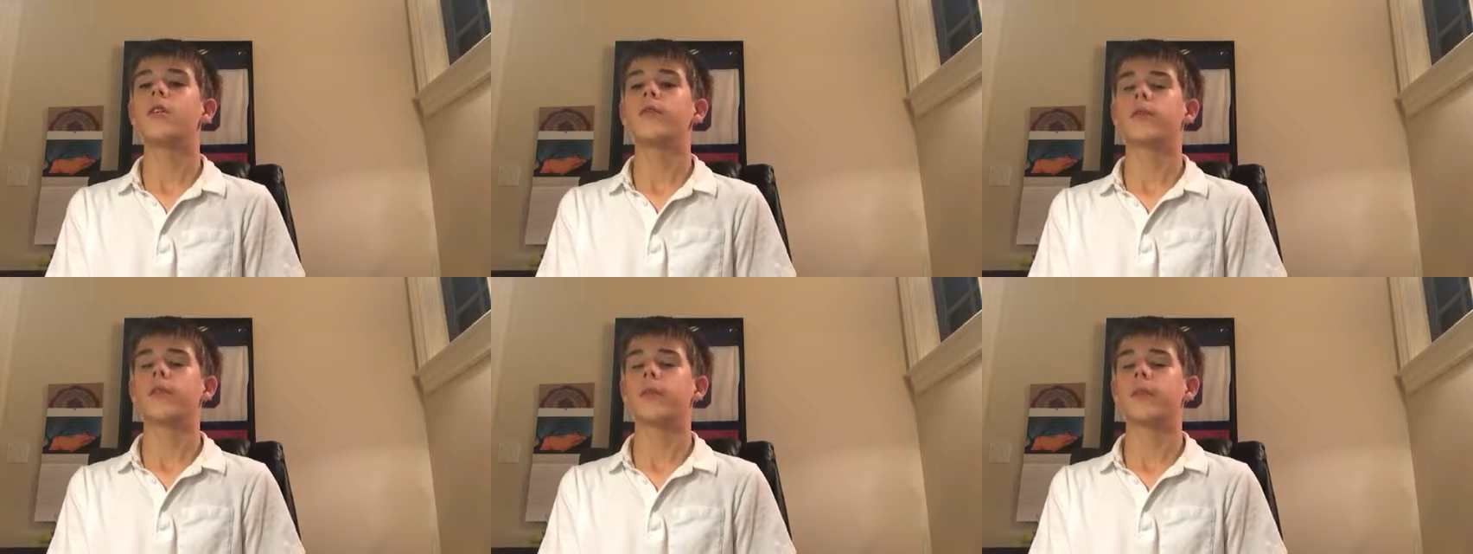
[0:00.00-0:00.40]

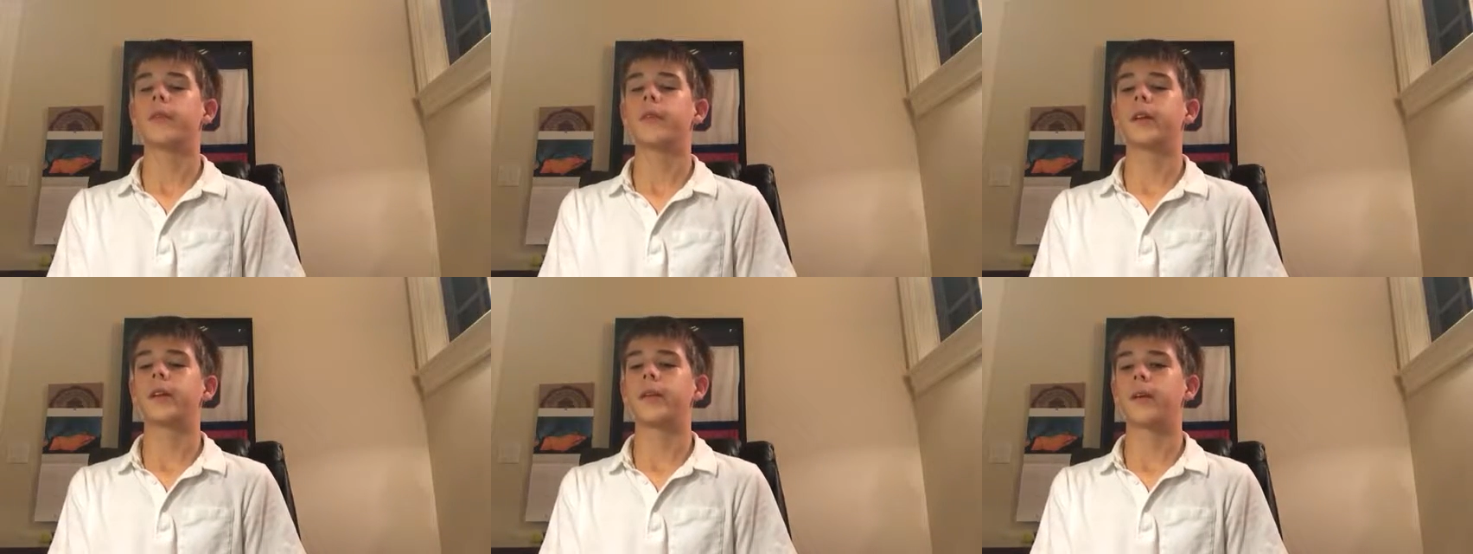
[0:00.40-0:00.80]
For
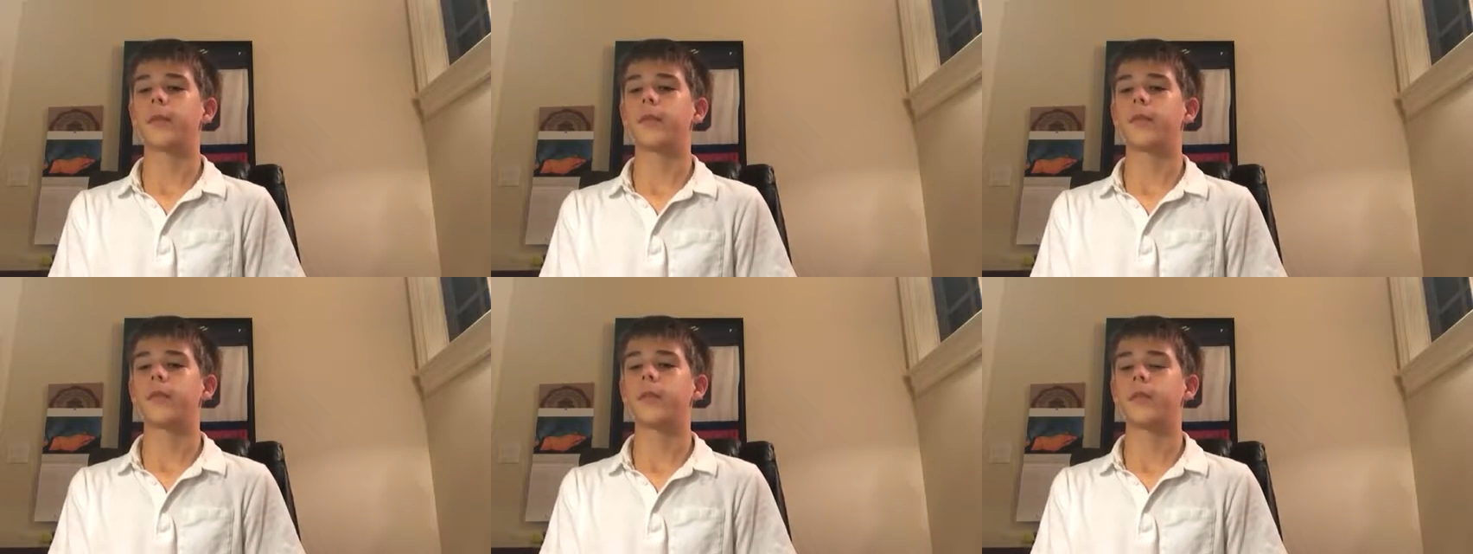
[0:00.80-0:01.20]

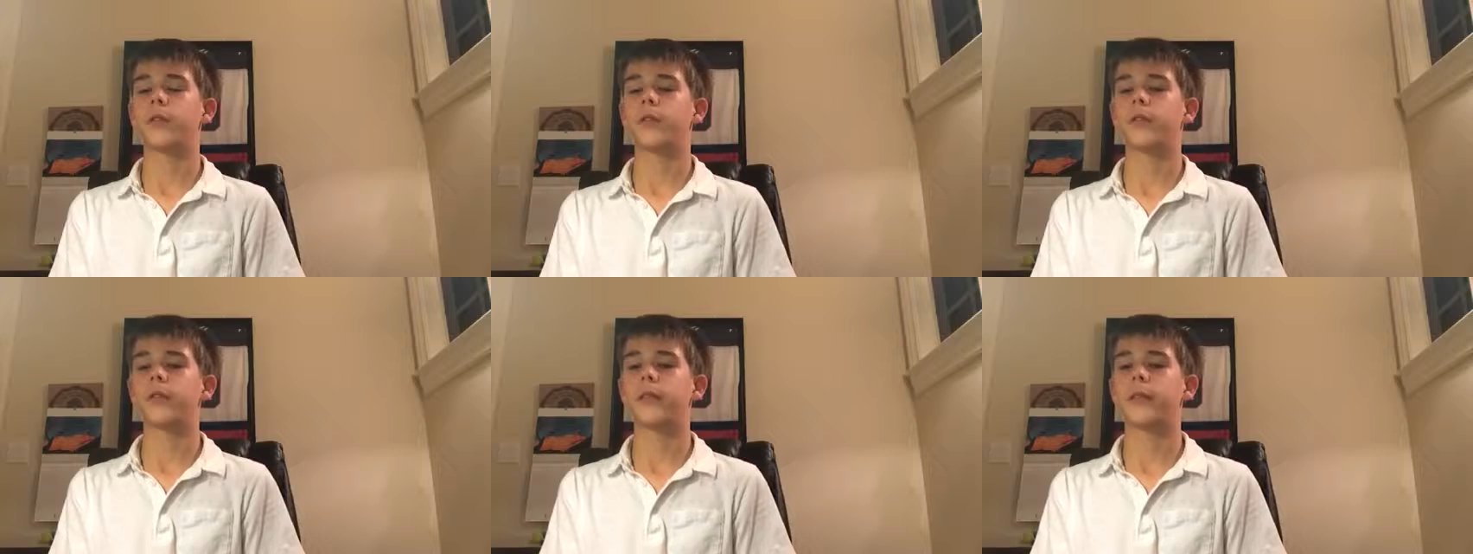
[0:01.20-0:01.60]
example,
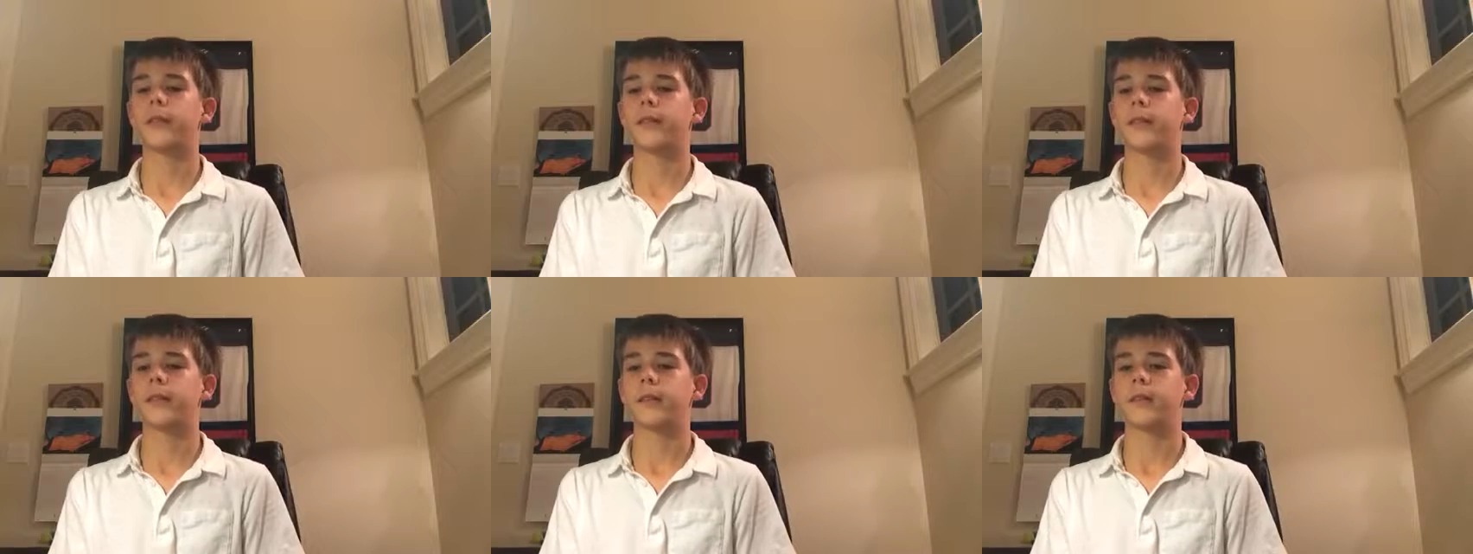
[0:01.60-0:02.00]

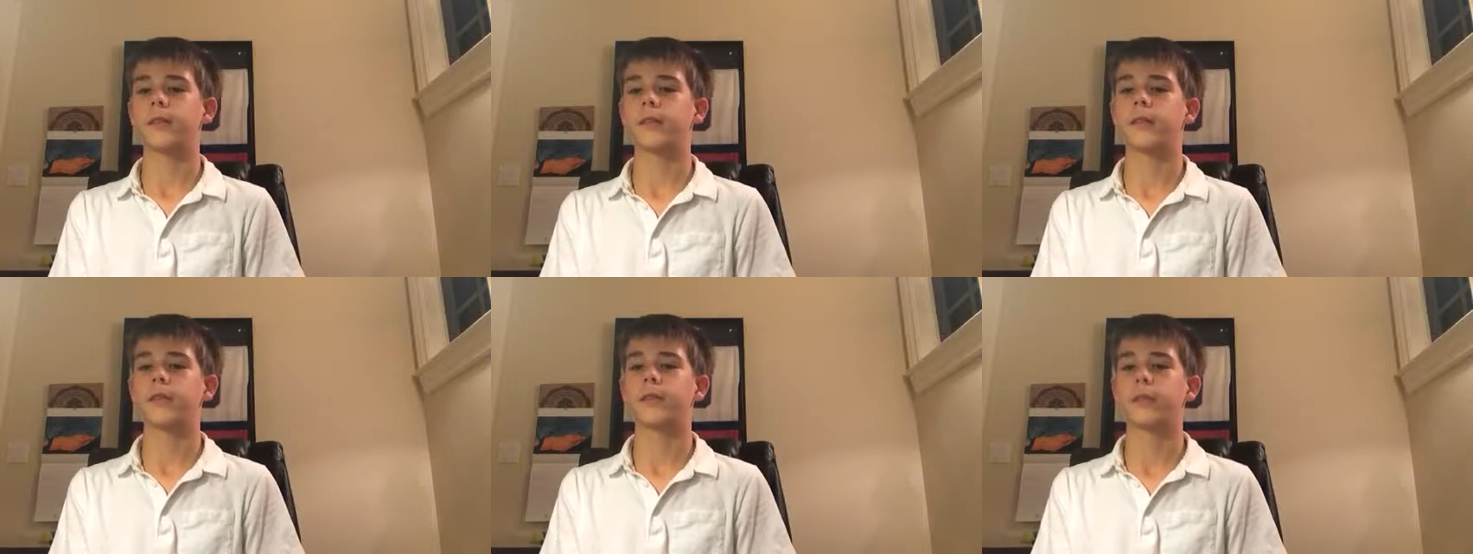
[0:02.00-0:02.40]

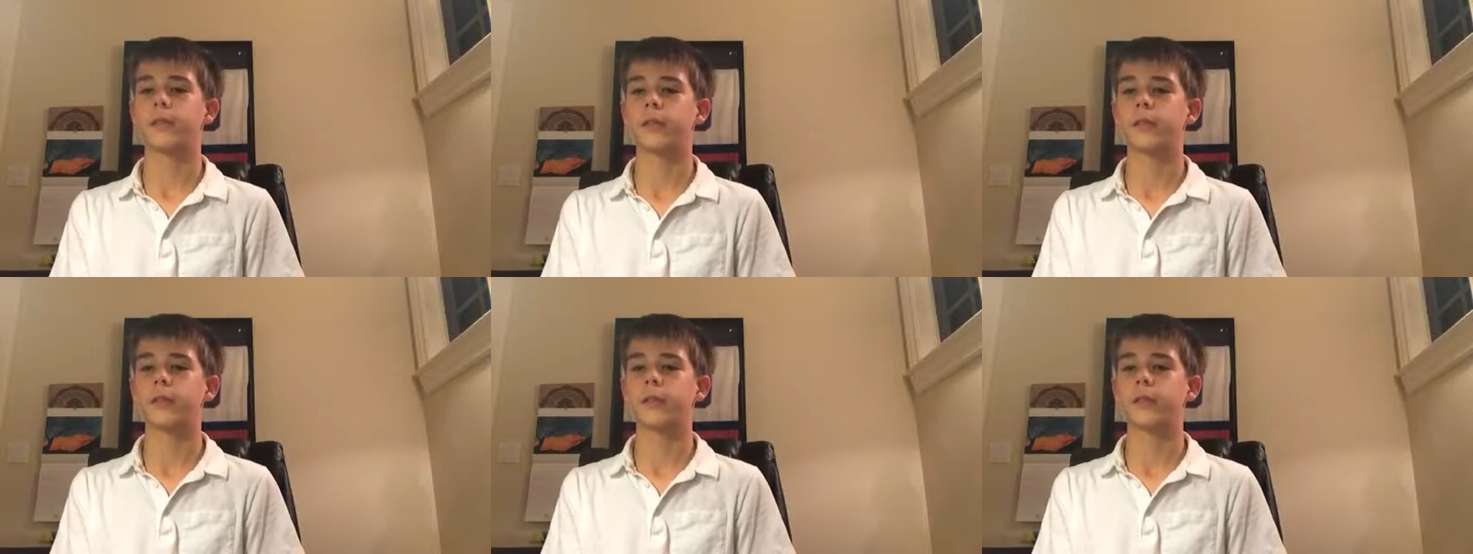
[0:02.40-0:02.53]
photosynthesis.